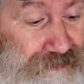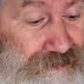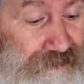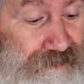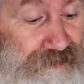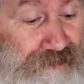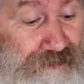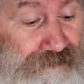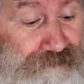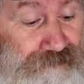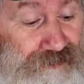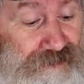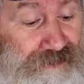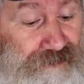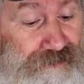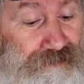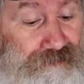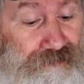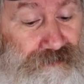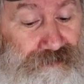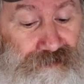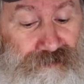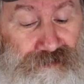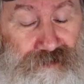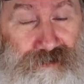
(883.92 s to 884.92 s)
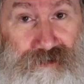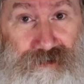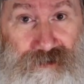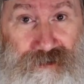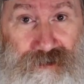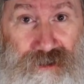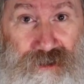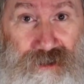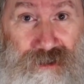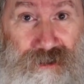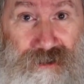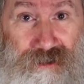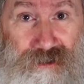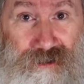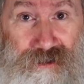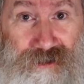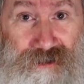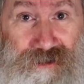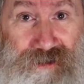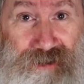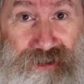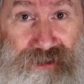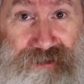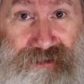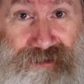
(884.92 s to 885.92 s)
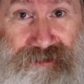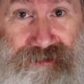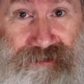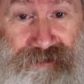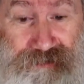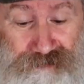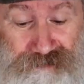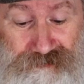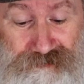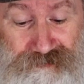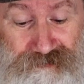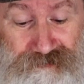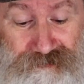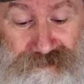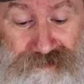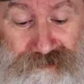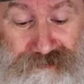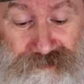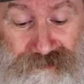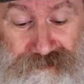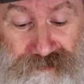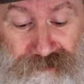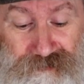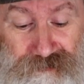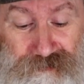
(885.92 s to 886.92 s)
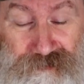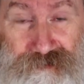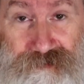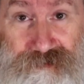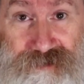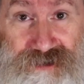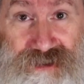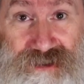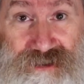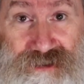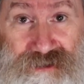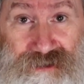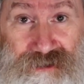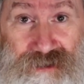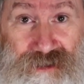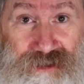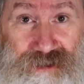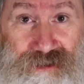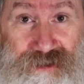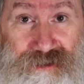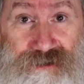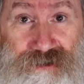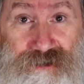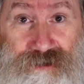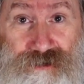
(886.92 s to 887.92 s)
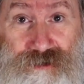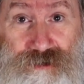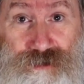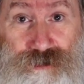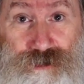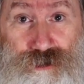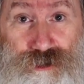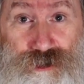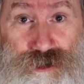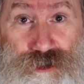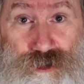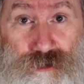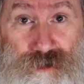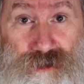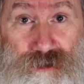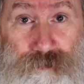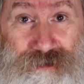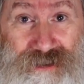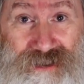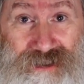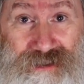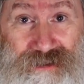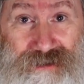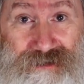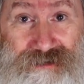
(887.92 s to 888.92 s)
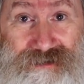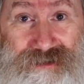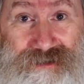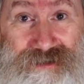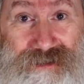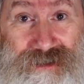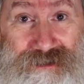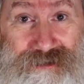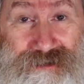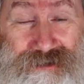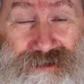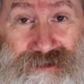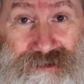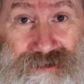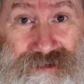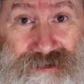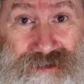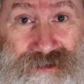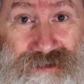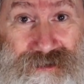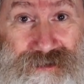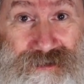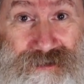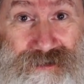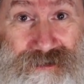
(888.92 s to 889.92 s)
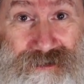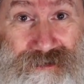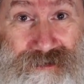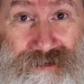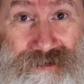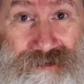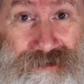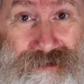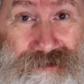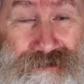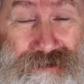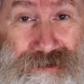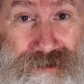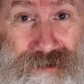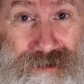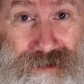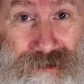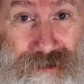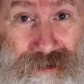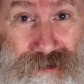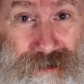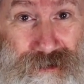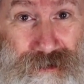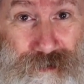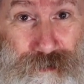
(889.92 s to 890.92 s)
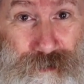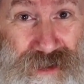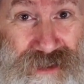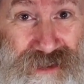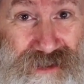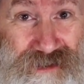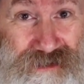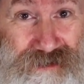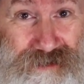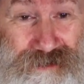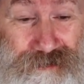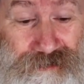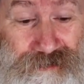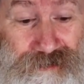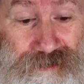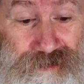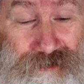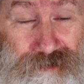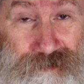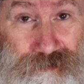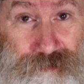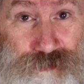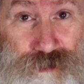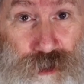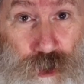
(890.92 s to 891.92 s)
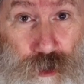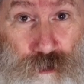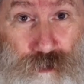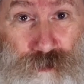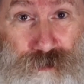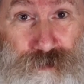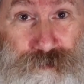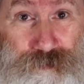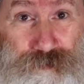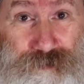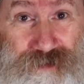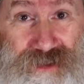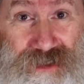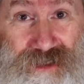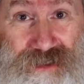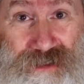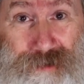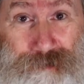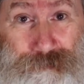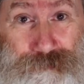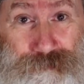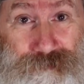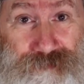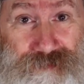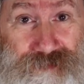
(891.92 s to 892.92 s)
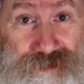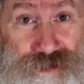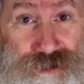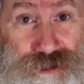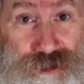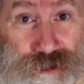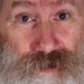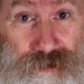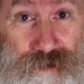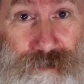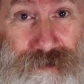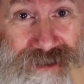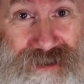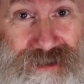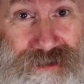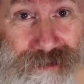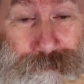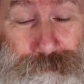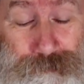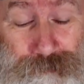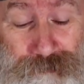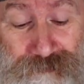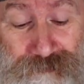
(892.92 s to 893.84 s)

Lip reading: having a nice tea and sugar bag. That's the main goal, yeah, sugar bag.